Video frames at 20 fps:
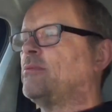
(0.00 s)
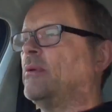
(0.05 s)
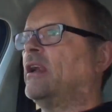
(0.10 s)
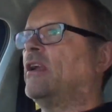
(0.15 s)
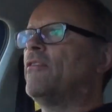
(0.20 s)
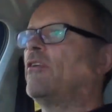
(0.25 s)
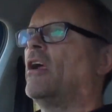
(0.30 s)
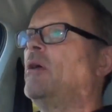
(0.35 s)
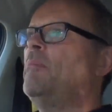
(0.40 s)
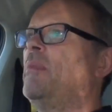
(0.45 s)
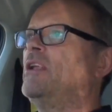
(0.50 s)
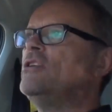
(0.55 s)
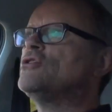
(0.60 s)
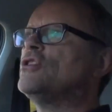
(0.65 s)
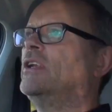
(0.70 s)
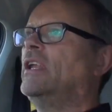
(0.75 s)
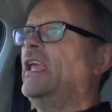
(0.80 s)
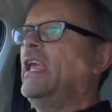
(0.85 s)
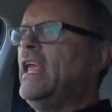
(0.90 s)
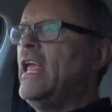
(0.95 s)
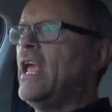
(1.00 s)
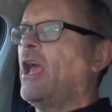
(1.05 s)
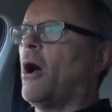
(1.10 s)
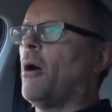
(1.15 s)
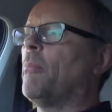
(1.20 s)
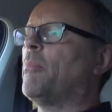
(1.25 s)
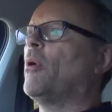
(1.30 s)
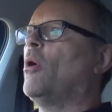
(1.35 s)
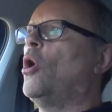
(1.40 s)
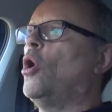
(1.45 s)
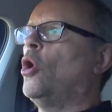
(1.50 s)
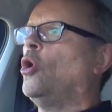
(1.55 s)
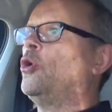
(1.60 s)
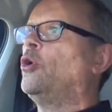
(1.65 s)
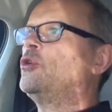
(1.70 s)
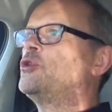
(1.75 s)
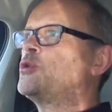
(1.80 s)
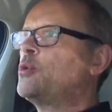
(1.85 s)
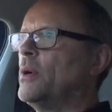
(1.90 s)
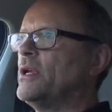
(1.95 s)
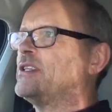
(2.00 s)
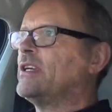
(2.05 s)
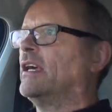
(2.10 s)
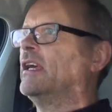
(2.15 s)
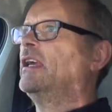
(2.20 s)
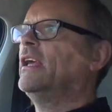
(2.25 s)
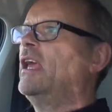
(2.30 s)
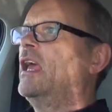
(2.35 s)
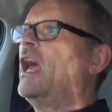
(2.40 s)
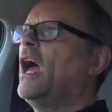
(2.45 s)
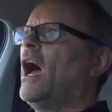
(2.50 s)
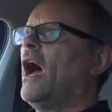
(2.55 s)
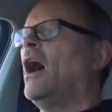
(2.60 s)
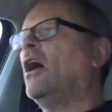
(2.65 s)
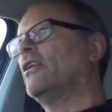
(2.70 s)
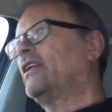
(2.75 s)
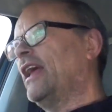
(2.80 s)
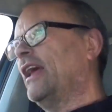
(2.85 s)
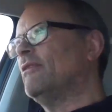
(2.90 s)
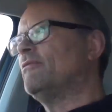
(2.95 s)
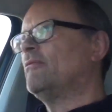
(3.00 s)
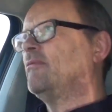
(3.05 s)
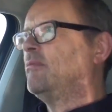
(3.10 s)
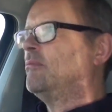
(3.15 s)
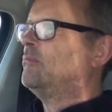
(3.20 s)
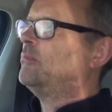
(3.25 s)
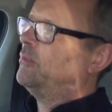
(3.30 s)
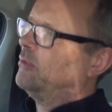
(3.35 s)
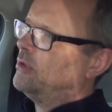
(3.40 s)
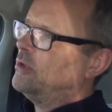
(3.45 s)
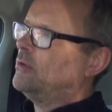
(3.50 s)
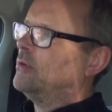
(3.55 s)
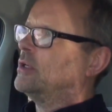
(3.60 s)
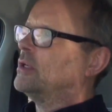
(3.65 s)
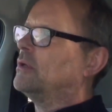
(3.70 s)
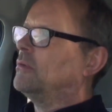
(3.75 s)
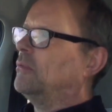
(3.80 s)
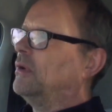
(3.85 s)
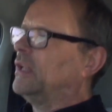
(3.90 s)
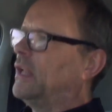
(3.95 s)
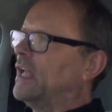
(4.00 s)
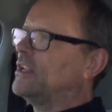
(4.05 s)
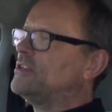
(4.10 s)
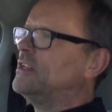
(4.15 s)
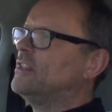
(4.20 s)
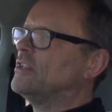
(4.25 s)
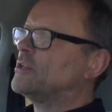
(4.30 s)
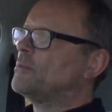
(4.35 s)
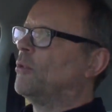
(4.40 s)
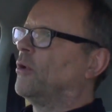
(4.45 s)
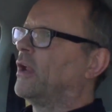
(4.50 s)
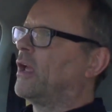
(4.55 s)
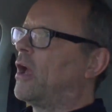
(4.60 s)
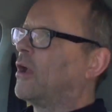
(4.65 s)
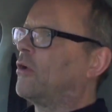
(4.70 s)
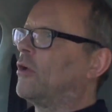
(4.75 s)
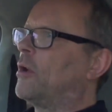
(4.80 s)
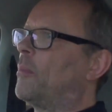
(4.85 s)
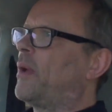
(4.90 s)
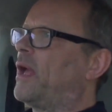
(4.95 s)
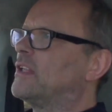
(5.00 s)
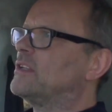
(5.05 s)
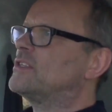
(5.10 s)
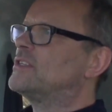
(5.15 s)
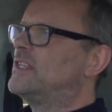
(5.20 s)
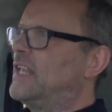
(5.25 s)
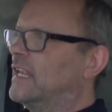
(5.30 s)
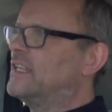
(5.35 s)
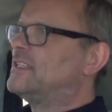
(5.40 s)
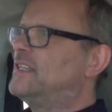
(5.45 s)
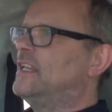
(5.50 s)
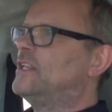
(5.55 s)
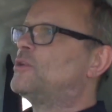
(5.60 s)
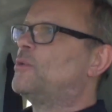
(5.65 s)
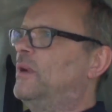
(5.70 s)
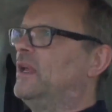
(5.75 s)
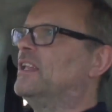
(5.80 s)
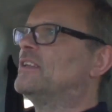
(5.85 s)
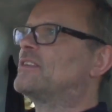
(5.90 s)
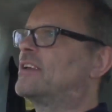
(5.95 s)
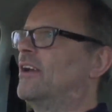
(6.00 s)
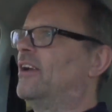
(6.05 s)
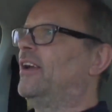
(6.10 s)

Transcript: Whenever I mention "e-up" on Twitter, I'll get Well, actually, this morning I got about 60 tweets